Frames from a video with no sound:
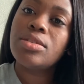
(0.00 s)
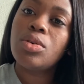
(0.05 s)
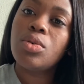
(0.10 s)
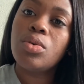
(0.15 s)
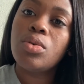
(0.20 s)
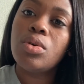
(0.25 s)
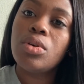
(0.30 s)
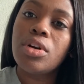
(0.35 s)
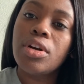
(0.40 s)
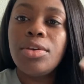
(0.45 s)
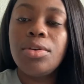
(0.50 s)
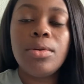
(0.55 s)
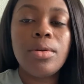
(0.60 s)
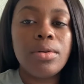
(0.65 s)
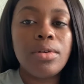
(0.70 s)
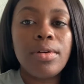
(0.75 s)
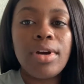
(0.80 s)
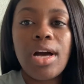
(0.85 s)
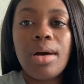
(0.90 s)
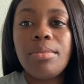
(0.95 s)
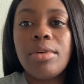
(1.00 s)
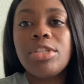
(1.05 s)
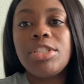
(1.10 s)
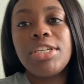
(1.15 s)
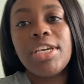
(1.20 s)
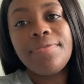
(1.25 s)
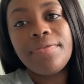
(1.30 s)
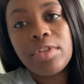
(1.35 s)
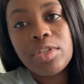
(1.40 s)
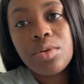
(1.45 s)
or you don't know how much
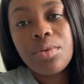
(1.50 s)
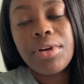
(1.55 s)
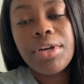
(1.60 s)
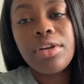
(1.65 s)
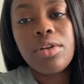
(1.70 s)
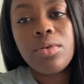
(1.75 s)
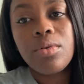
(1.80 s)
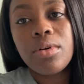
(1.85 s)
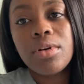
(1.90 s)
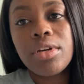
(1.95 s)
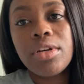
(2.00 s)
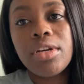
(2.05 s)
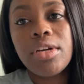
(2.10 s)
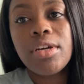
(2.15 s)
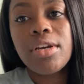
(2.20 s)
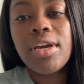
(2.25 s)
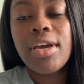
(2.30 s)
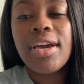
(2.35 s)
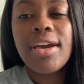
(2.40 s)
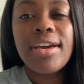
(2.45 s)
inventory to order.